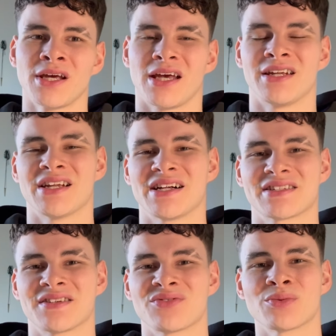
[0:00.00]
and not
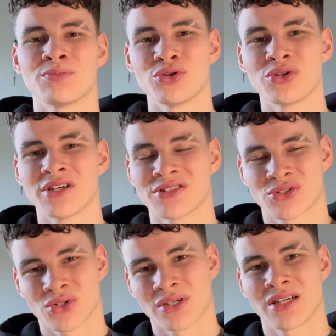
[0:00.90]
see the beauty and
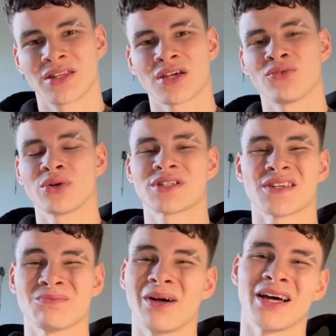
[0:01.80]
strength of which
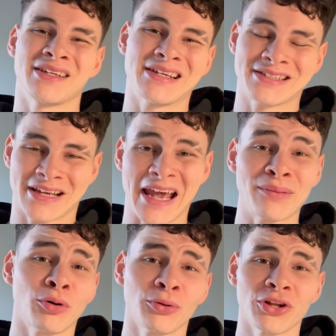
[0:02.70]
his body is
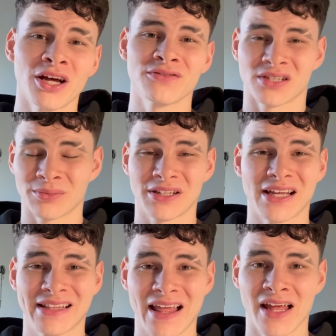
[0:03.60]
capable of, something
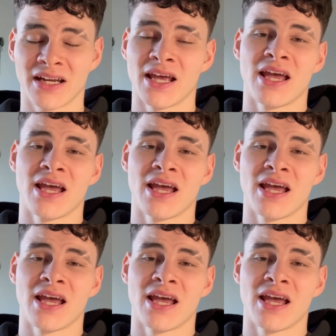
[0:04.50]
like that.